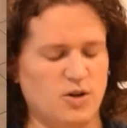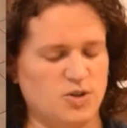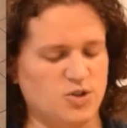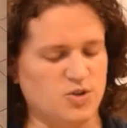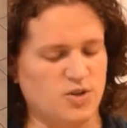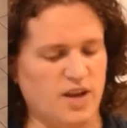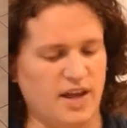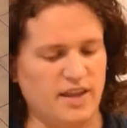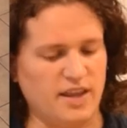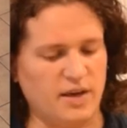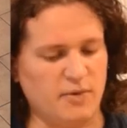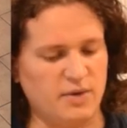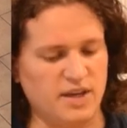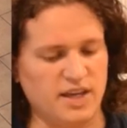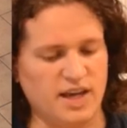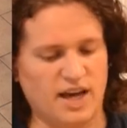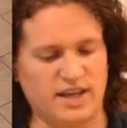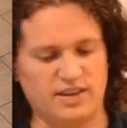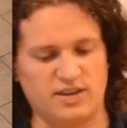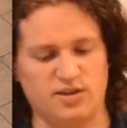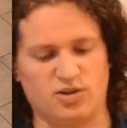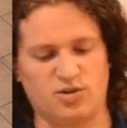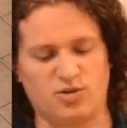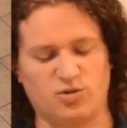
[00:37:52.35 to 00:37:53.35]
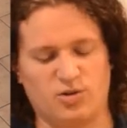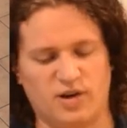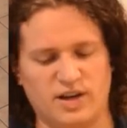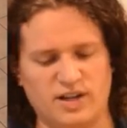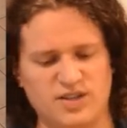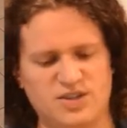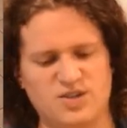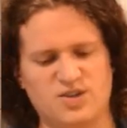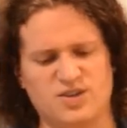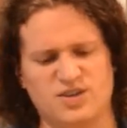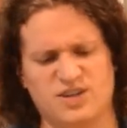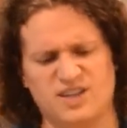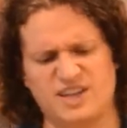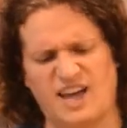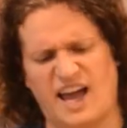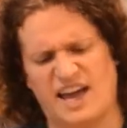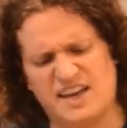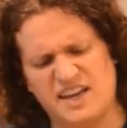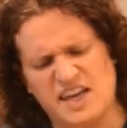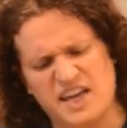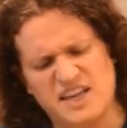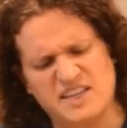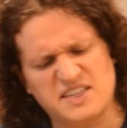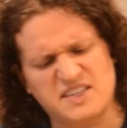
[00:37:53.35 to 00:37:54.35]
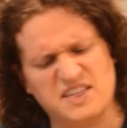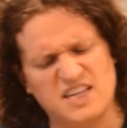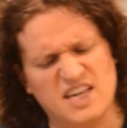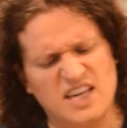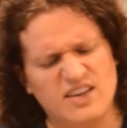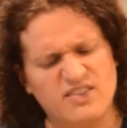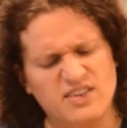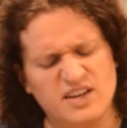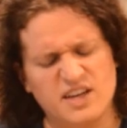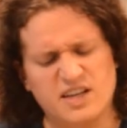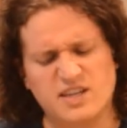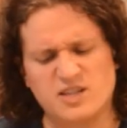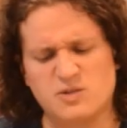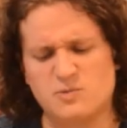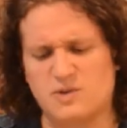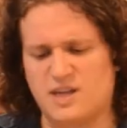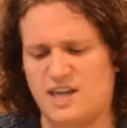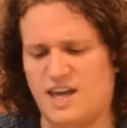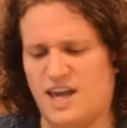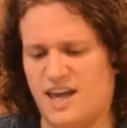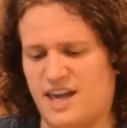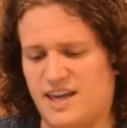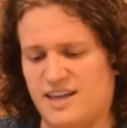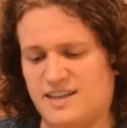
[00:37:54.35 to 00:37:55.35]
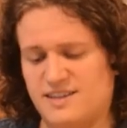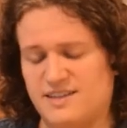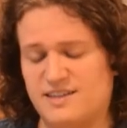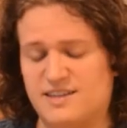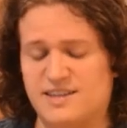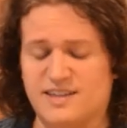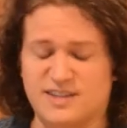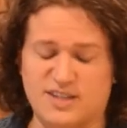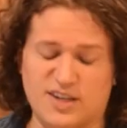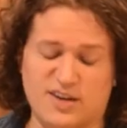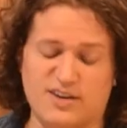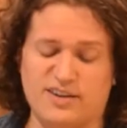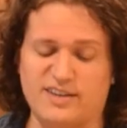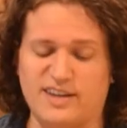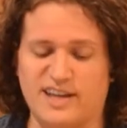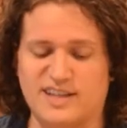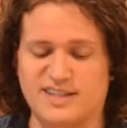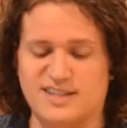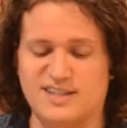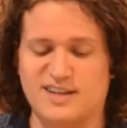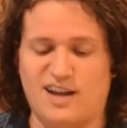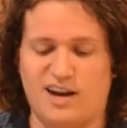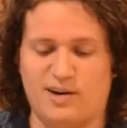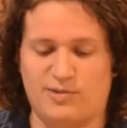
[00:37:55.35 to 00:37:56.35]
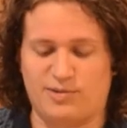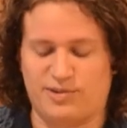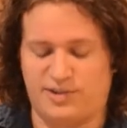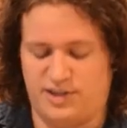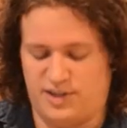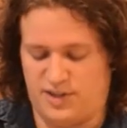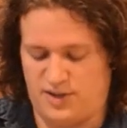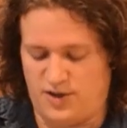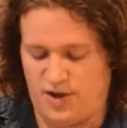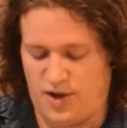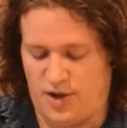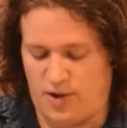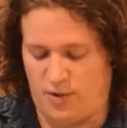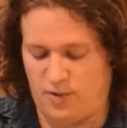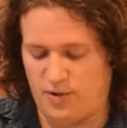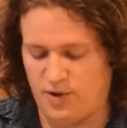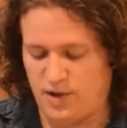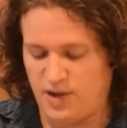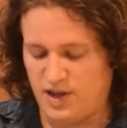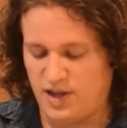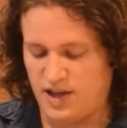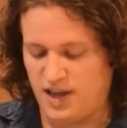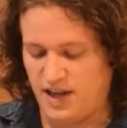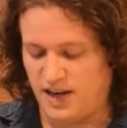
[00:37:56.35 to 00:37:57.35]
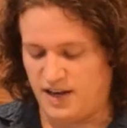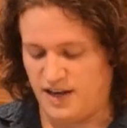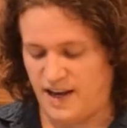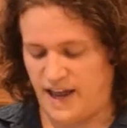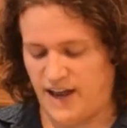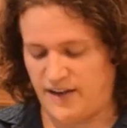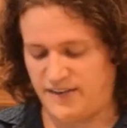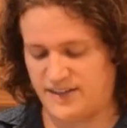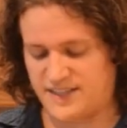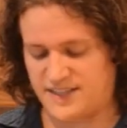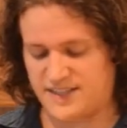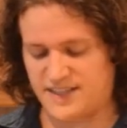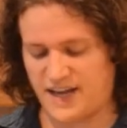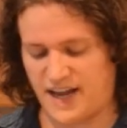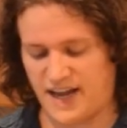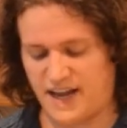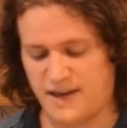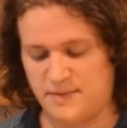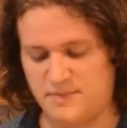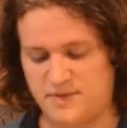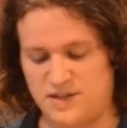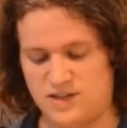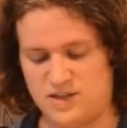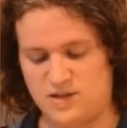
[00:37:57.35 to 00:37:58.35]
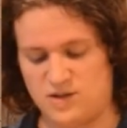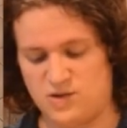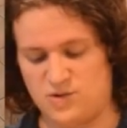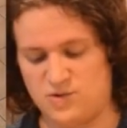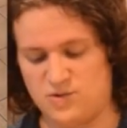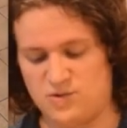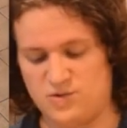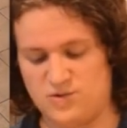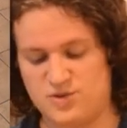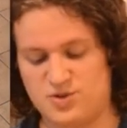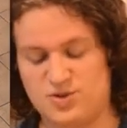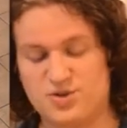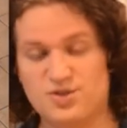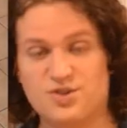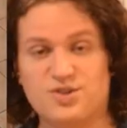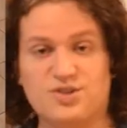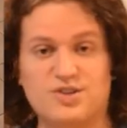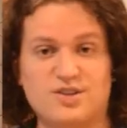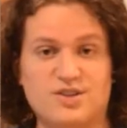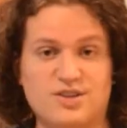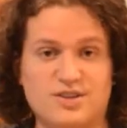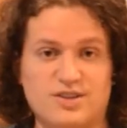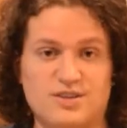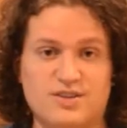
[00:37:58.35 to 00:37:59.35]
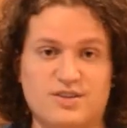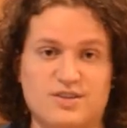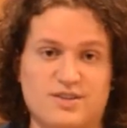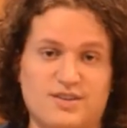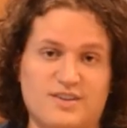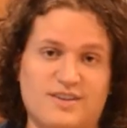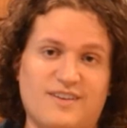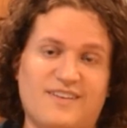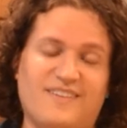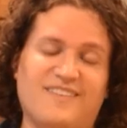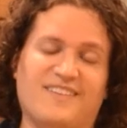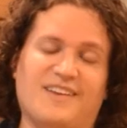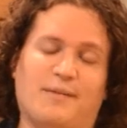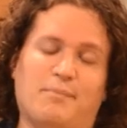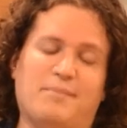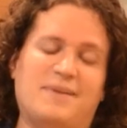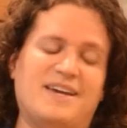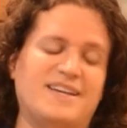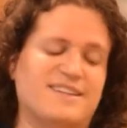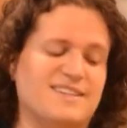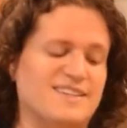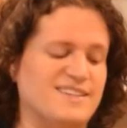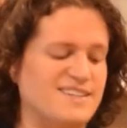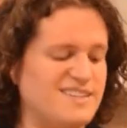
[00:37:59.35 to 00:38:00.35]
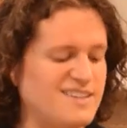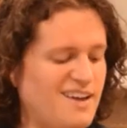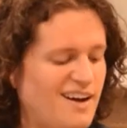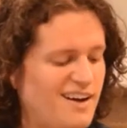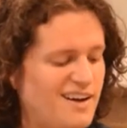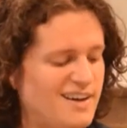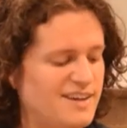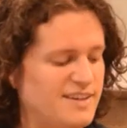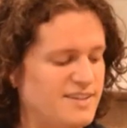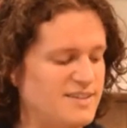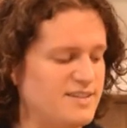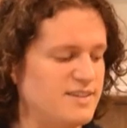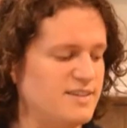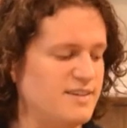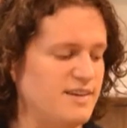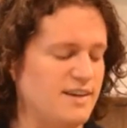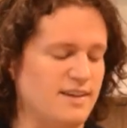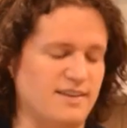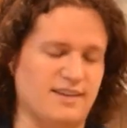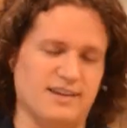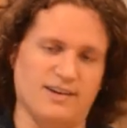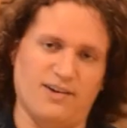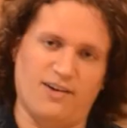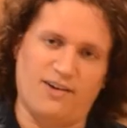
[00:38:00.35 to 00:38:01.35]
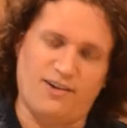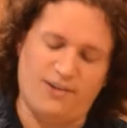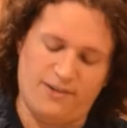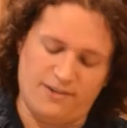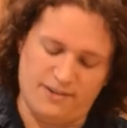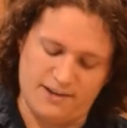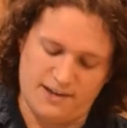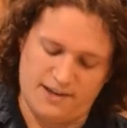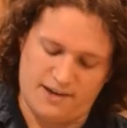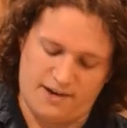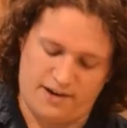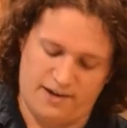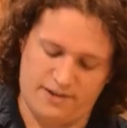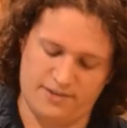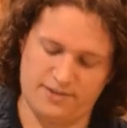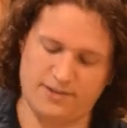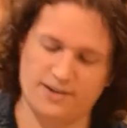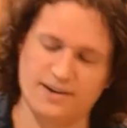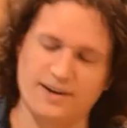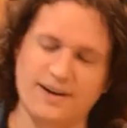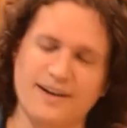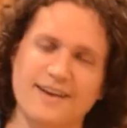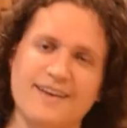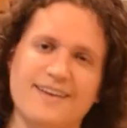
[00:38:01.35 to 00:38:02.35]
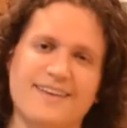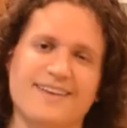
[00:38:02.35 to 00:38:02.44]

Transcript: So now that we got the crust kind of as even as we can, considering that's not really dough, now it's time to use the pizza sauce and then all the other,